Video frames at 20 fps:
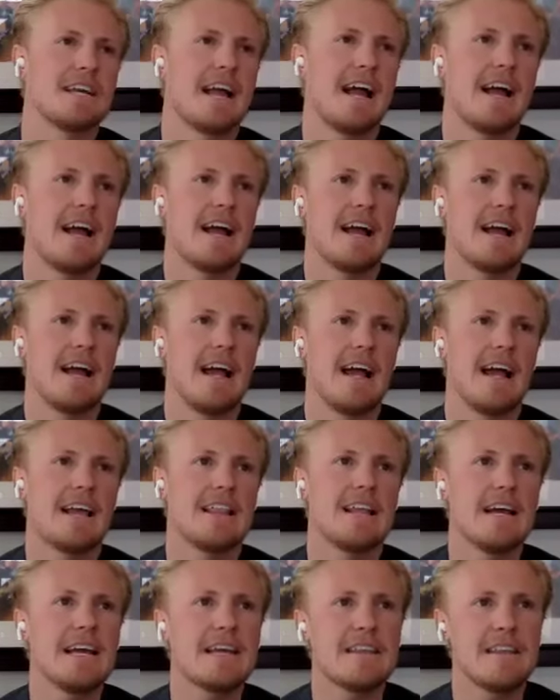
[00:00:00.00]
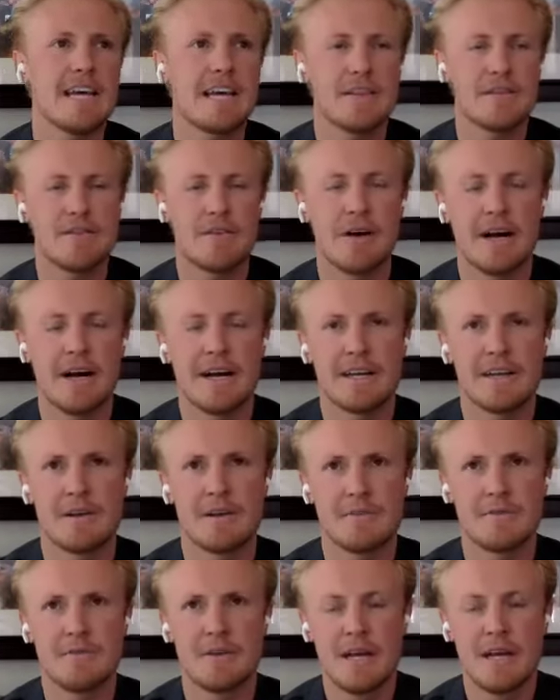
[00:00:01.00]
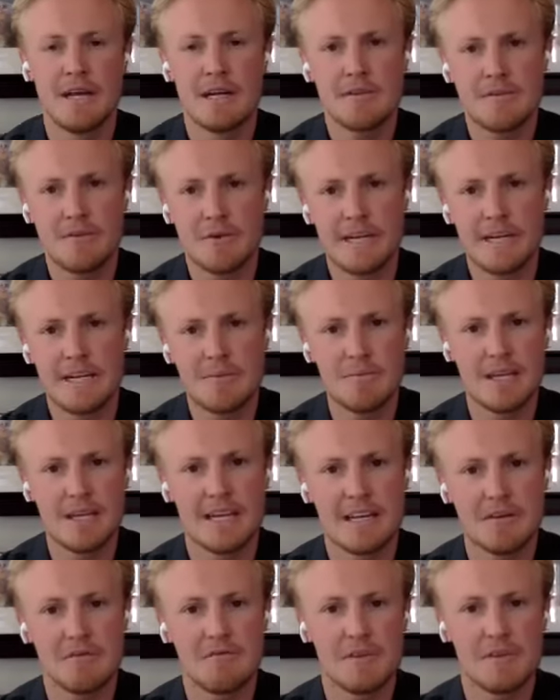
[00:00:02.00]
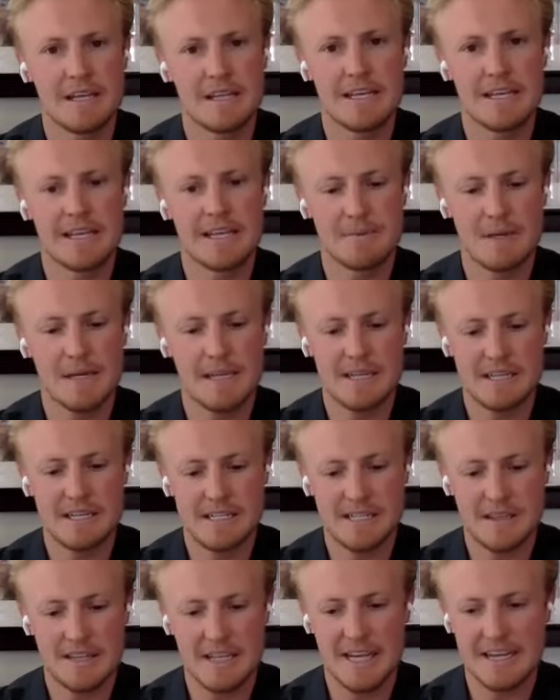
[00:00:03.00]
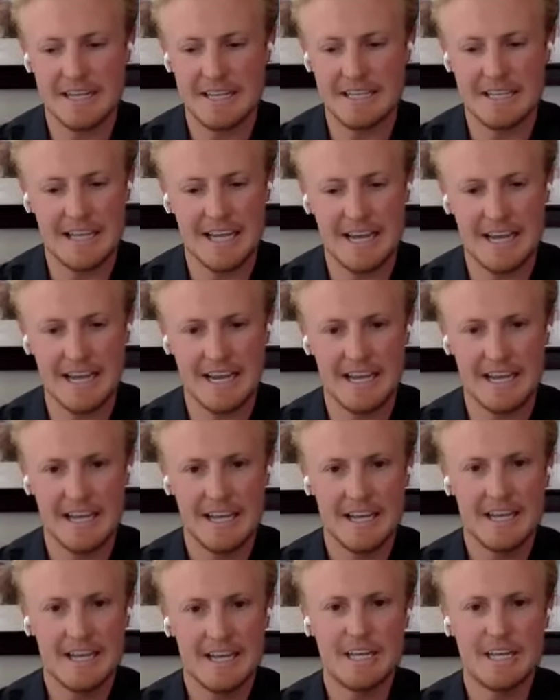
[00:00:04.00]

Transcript: I like that thought of freedom being a feeling, because at the end of the day,